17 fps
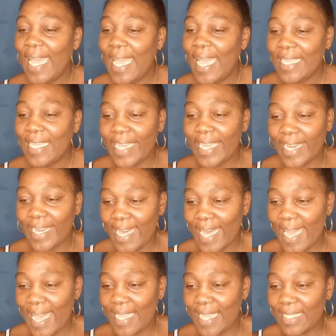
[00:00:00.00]
Yeah,
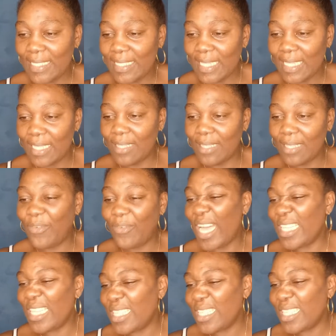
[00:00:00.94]
guys, the, the
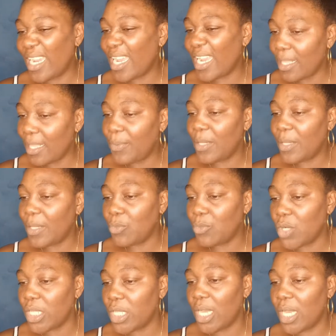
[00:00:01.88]
fans here helping more
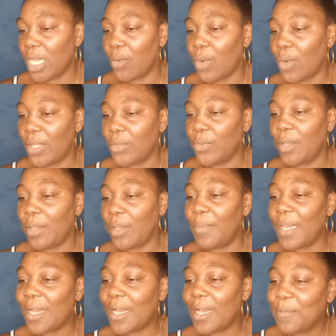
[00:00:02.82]
than one way. Big
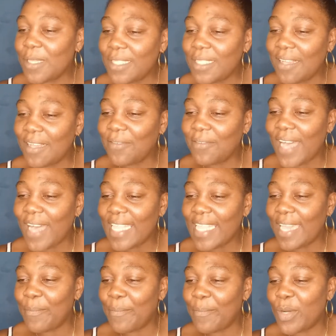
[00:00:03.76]
up yourself, need
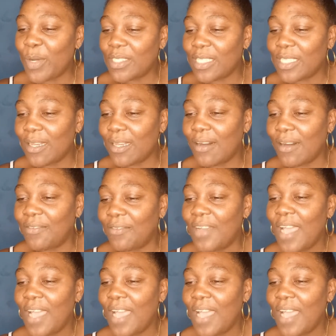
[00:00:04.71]
Much love.